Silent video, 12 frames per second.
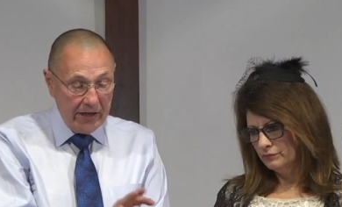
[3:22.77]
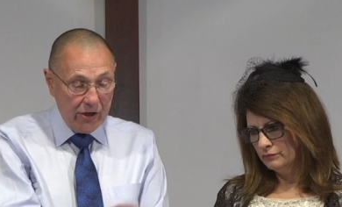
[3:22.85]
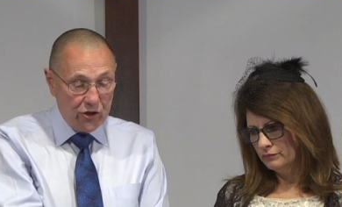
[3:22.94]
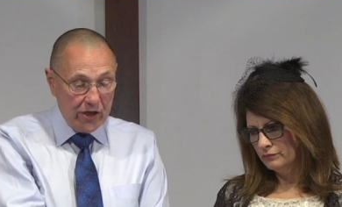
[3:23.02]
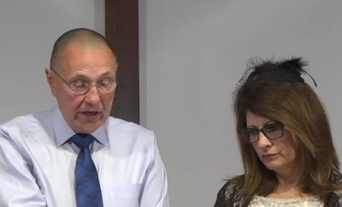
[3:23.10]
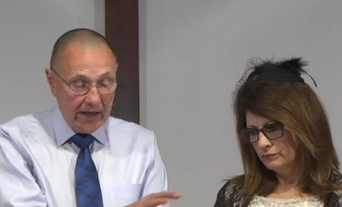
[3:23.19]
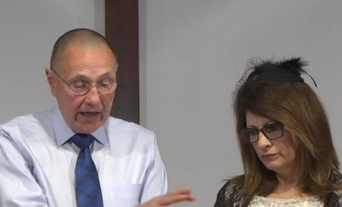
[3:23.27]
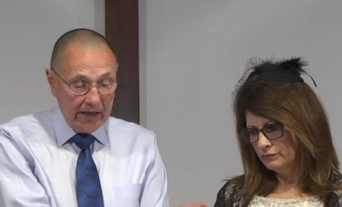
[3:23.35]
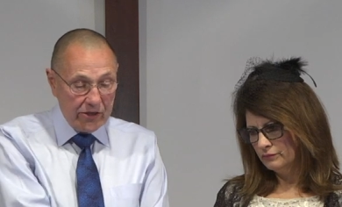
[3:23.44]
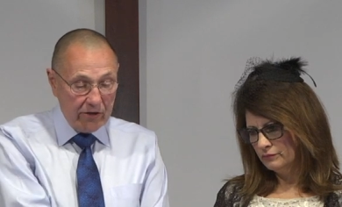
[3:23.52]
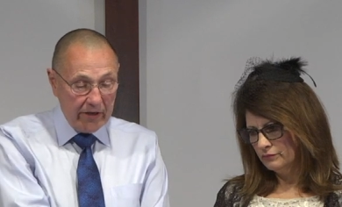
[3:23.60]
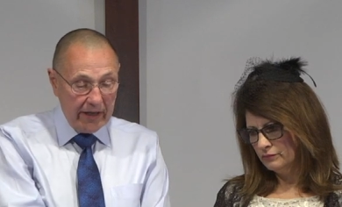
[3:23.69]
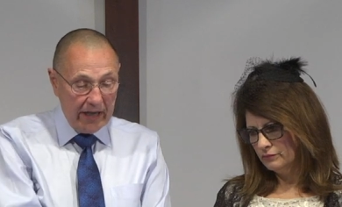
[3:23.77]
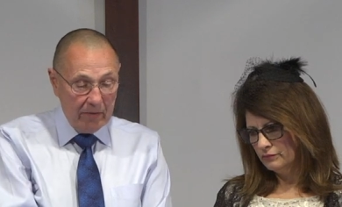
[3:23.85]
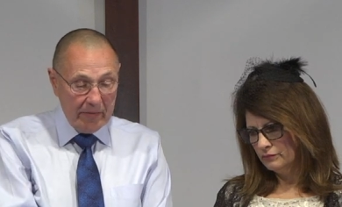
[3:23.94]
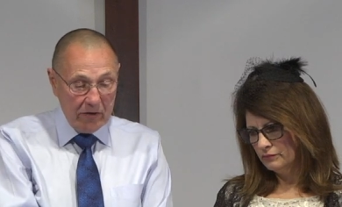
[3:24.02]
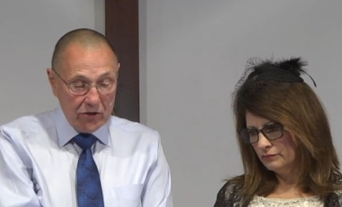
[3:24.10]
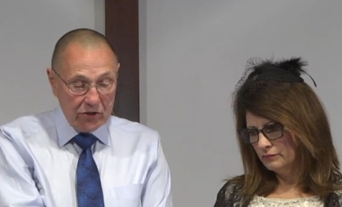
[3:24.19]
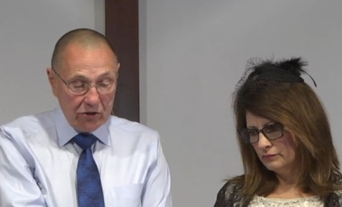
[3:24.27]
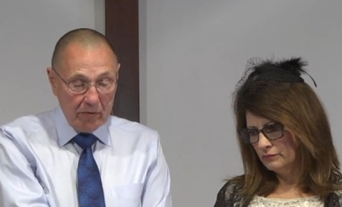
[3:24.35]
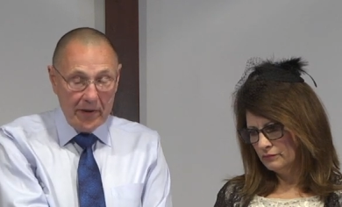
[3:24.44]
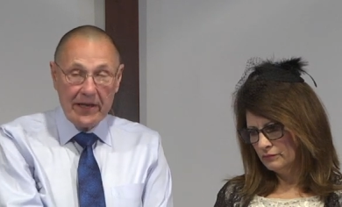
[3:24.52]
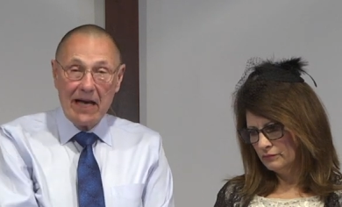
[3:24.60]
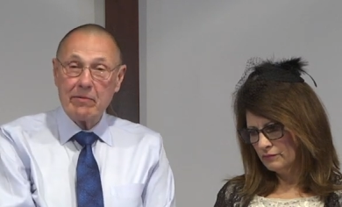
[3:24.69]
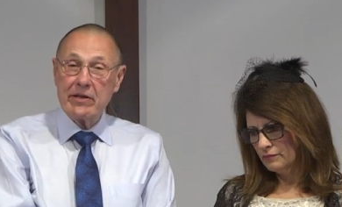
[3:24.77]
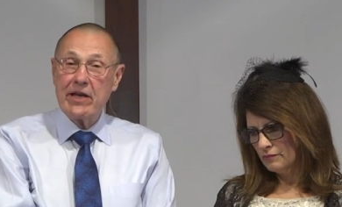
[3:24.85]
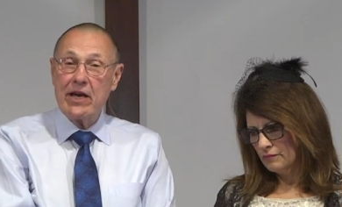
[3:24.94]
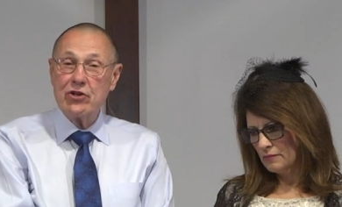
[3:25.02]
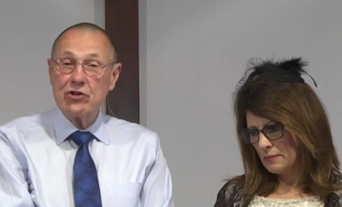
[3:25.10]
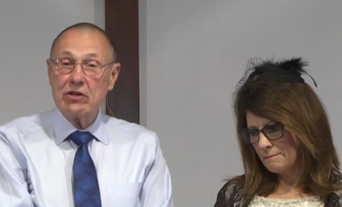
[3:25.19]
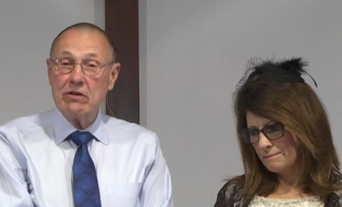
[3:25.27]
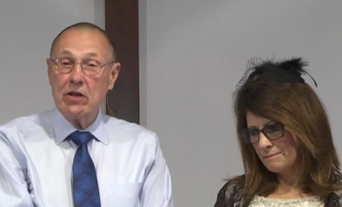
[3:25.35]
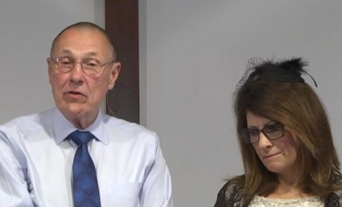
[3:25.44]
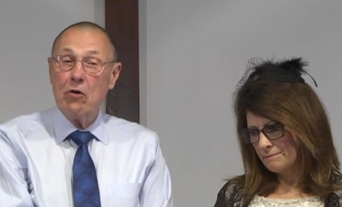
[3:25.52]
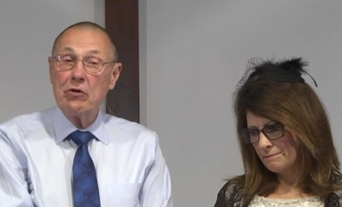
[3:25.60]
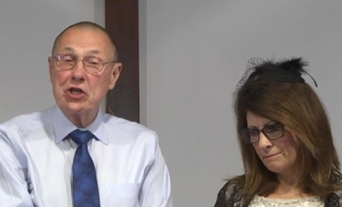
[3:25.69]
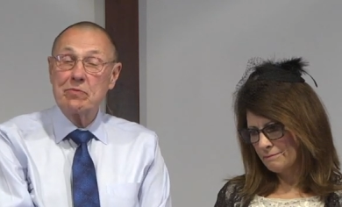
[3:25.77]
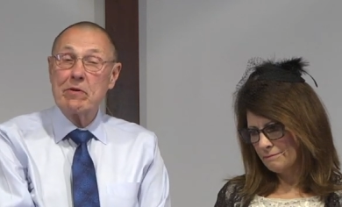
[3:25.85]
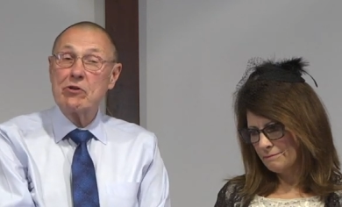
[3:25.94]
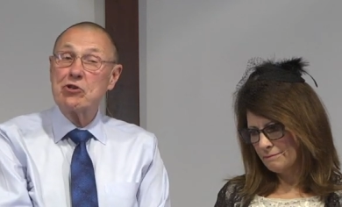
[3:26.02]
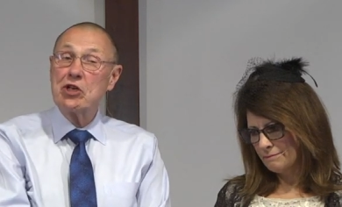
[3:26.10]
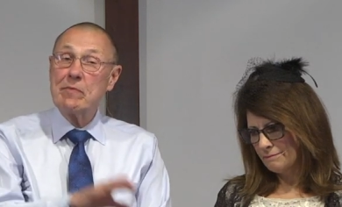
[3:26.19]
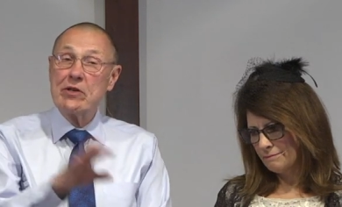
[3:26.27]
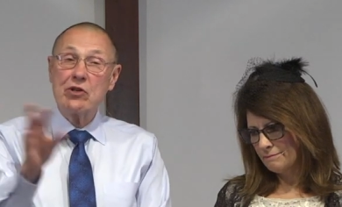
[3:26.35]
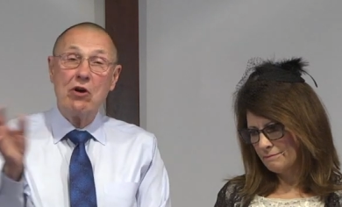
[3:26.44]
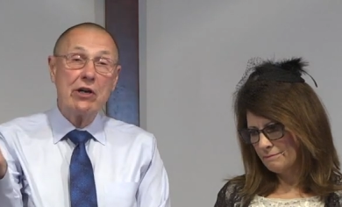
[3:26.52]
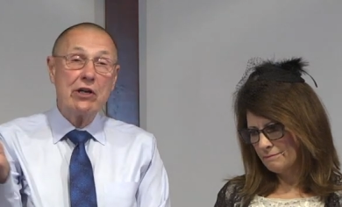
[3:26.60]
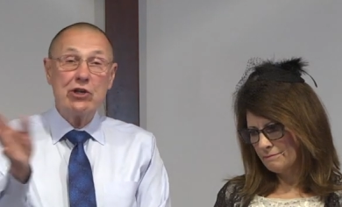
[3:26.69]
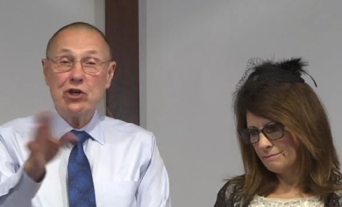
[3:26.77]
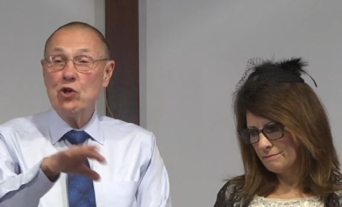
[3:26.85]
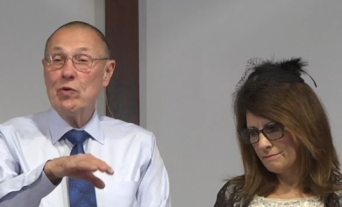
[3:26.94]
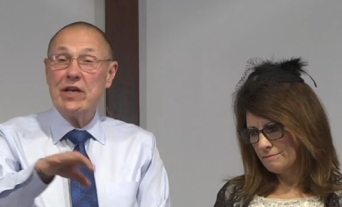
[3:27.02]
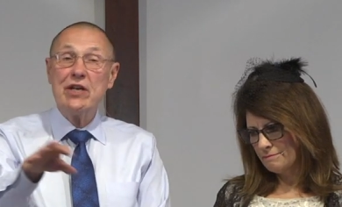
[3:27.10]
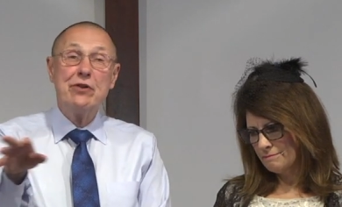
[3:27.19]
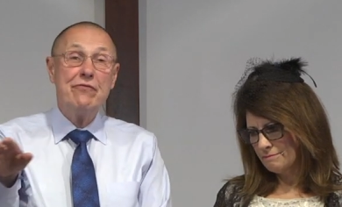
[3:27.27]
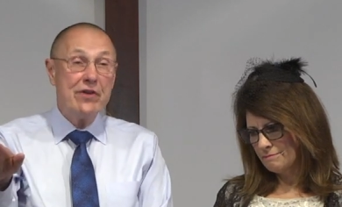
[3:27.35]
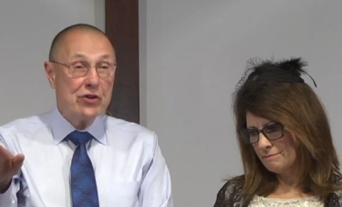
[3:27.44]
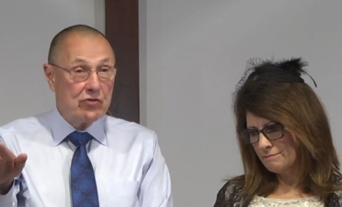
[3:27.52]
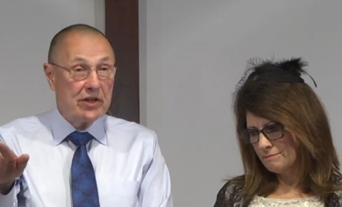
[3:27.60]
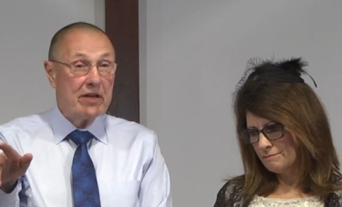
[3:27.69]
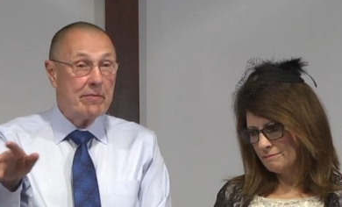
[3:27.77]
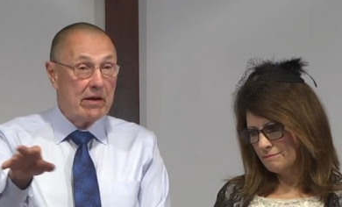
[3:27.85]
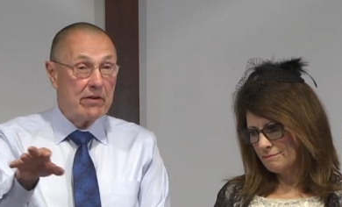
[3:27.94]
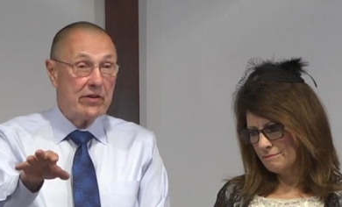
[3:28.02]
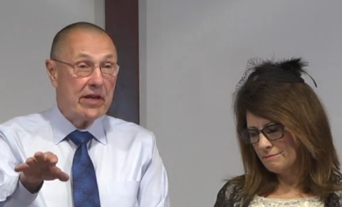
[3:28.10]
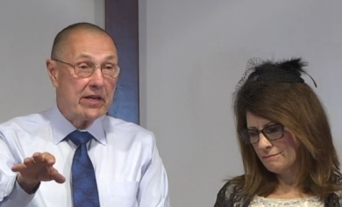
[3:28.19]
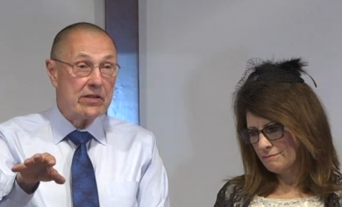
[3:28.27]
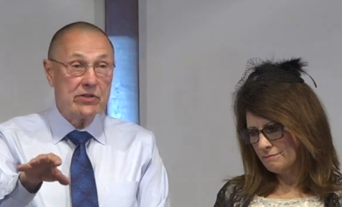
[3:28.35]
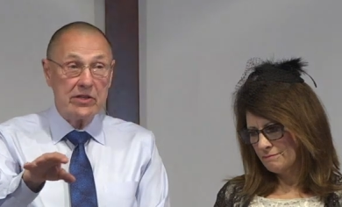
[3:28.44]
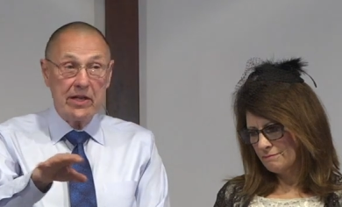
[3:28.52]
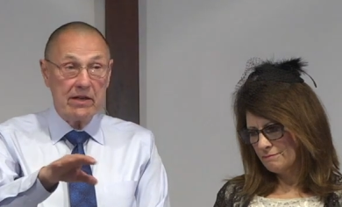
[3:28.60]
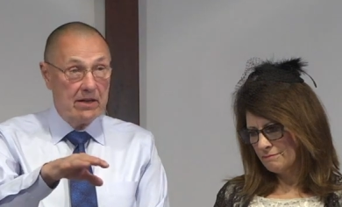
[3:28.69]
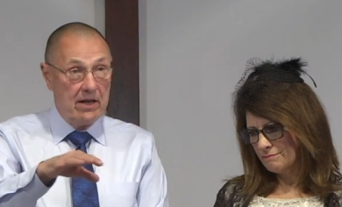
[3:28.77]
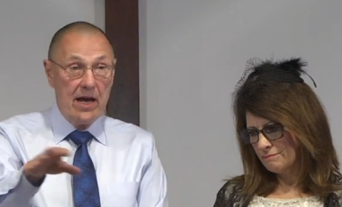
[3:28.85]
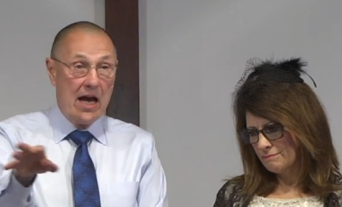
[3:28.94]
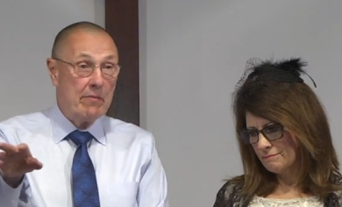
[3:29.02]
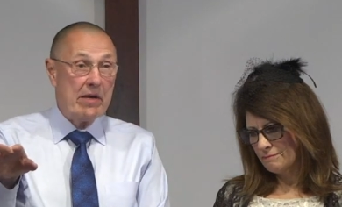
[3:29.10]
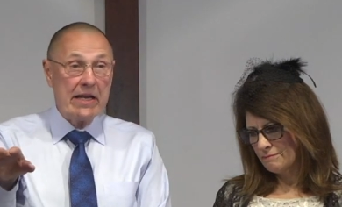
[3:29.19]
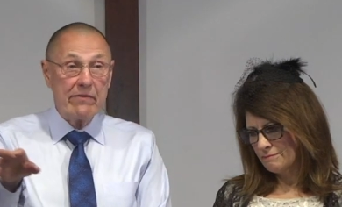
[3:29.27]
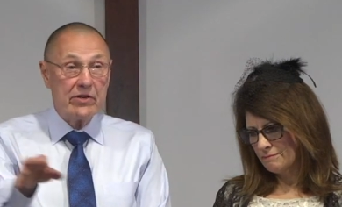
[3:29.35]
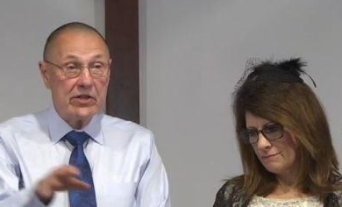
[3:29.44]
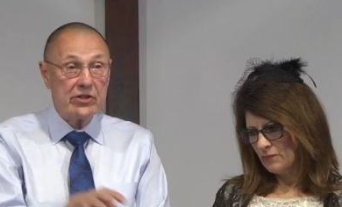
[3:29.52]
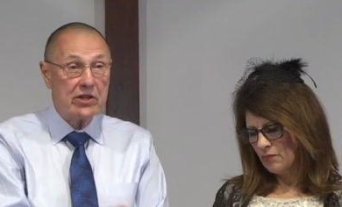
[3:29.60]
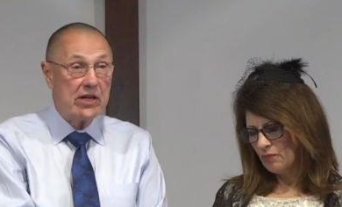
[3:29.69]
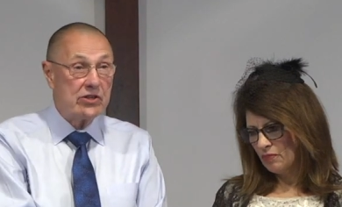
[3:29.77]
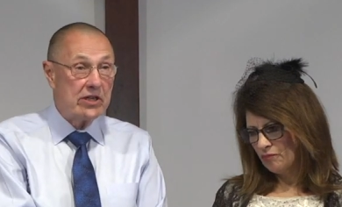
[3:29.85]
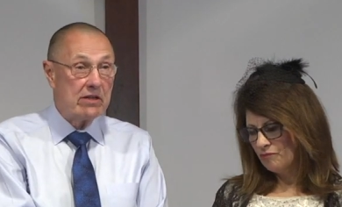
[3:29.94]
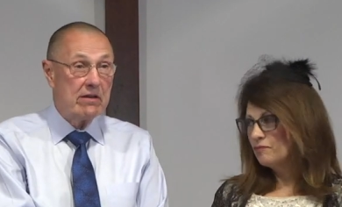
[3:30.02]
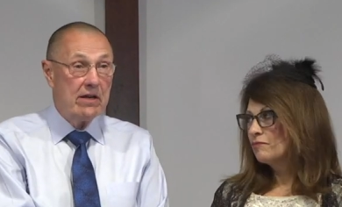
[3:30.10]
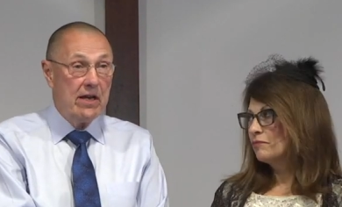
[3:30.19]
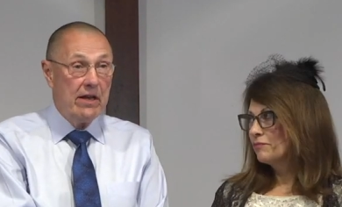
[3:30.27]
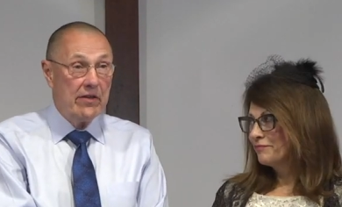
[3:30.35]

Speaker 1: teaching. Kelly's going to help me. She's going to make application. The Holy Spirit's going to be talking to you individually about things that I'm not even discussing.